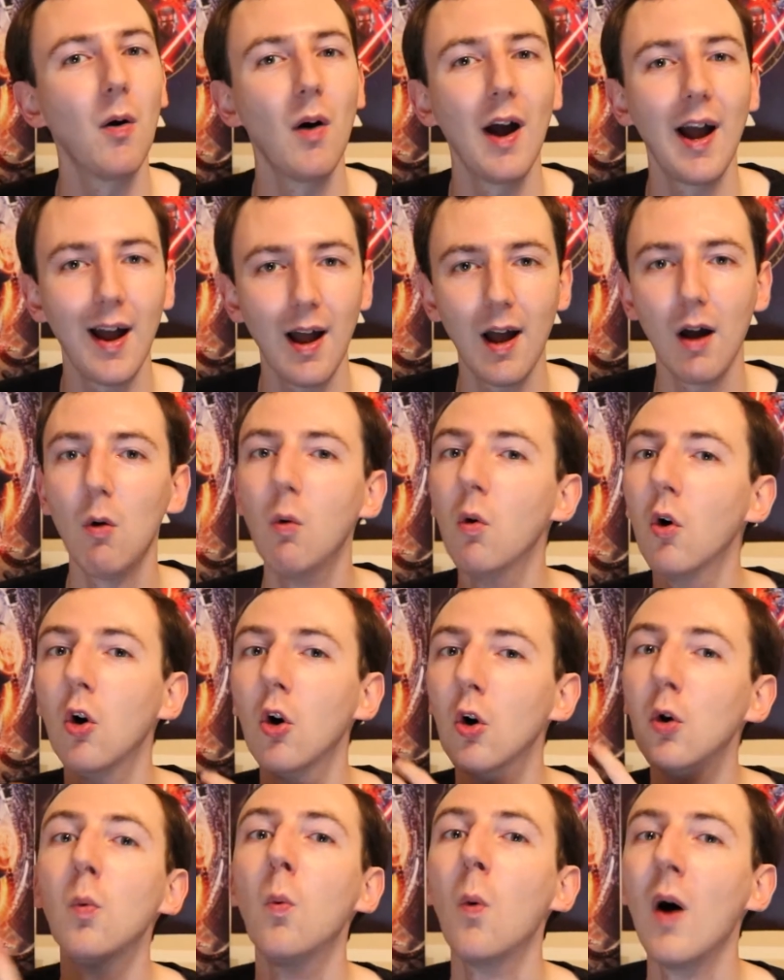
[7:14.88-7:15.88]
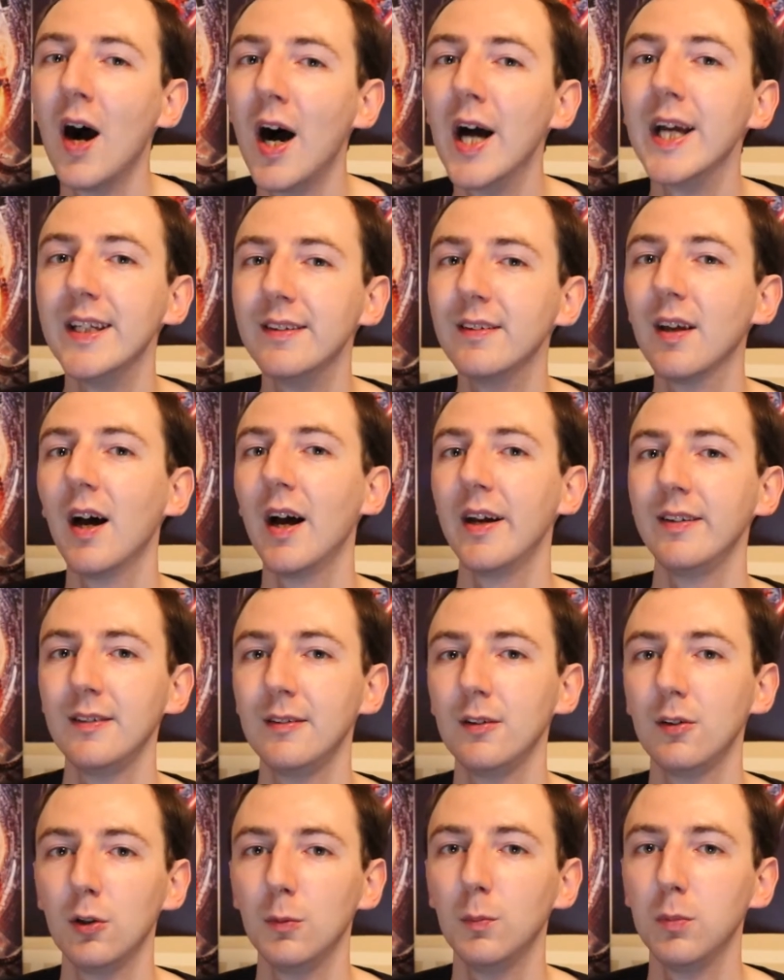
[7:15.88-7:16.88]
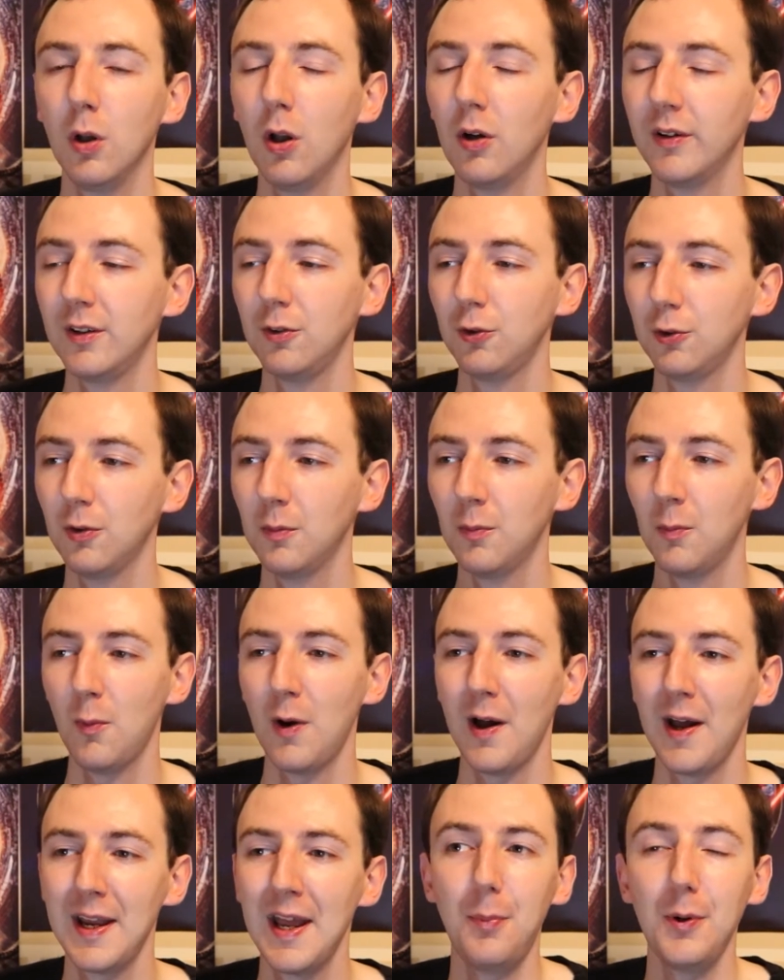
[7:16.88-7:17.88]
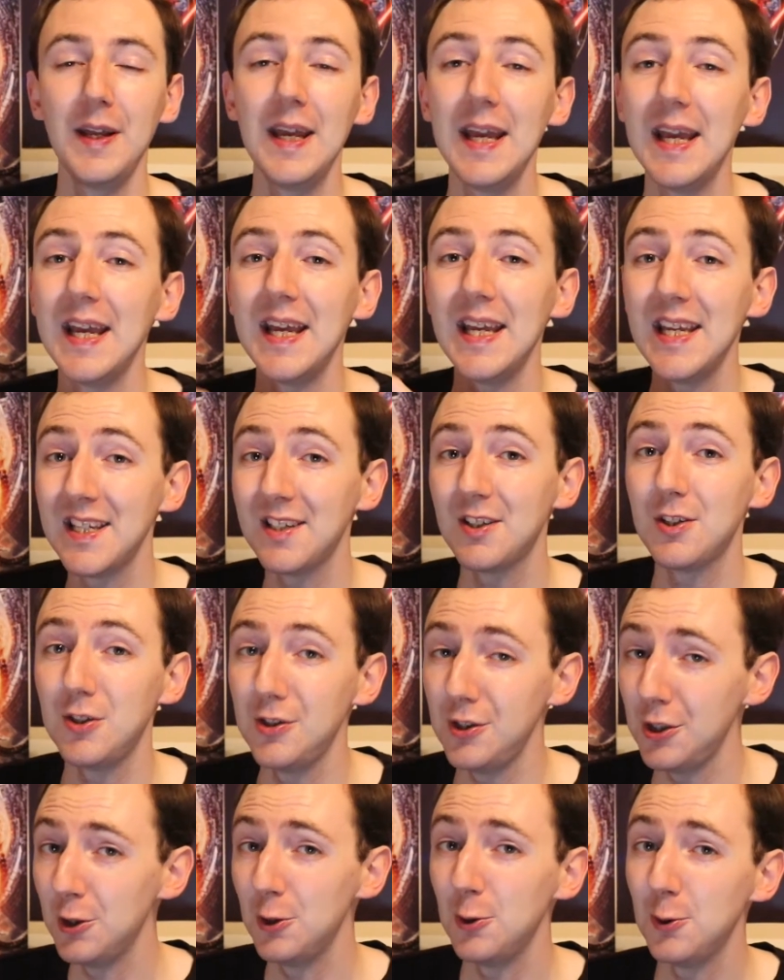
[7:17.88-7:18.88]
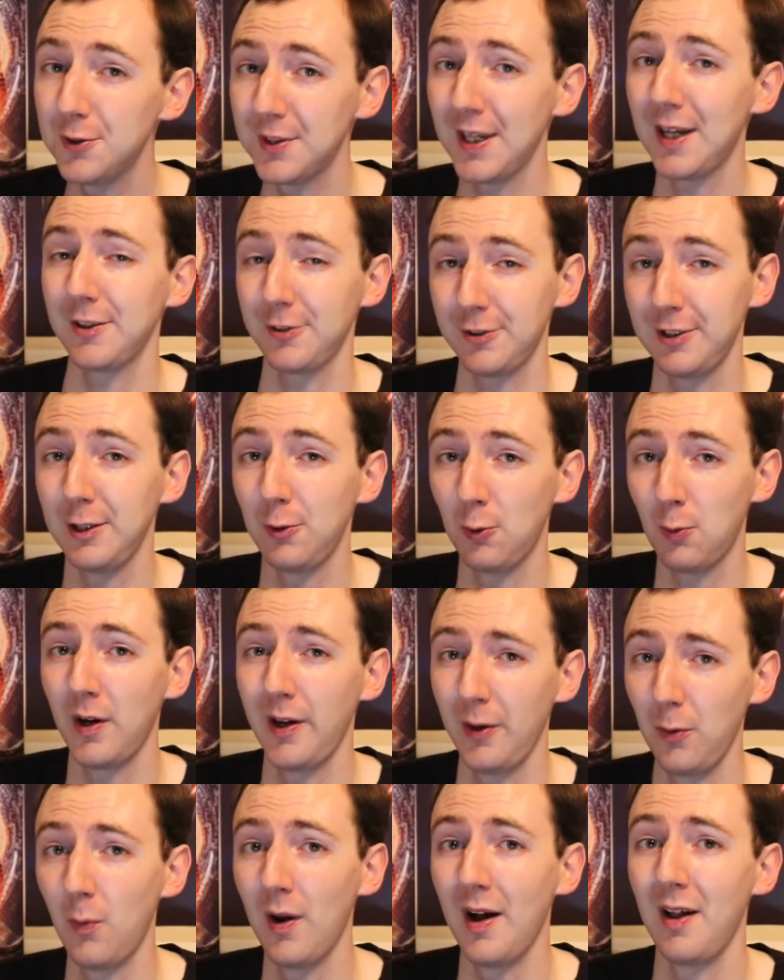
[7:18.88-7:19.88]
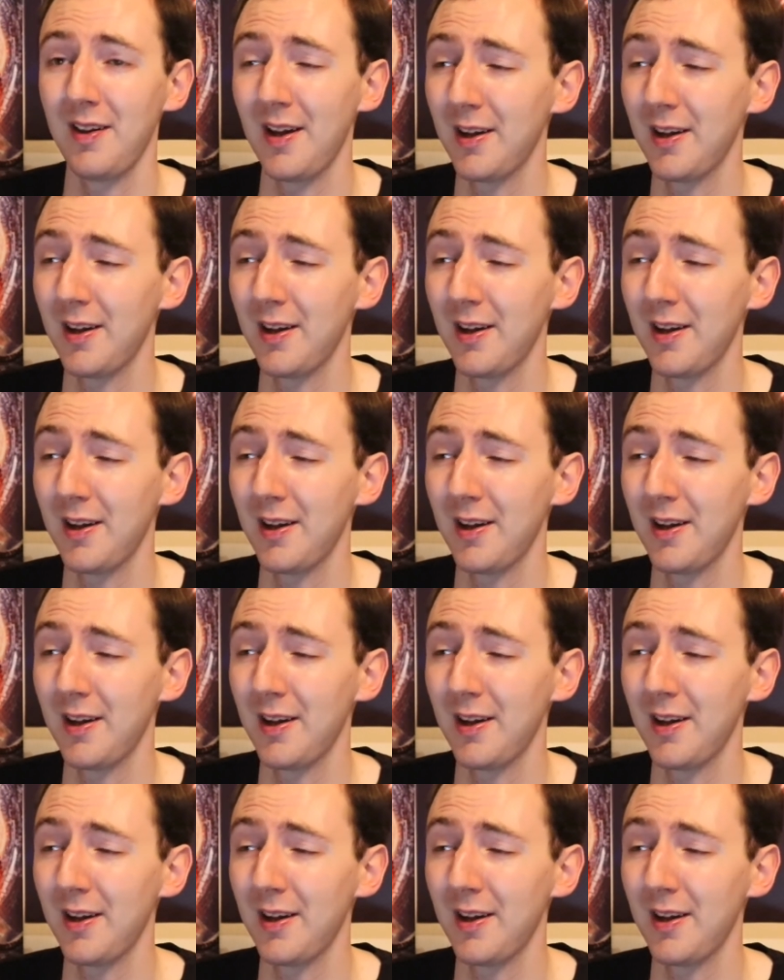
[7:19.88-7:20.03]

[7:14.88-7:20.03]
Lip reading: how or why it ties into the plot in some way, but it is used actually quite well.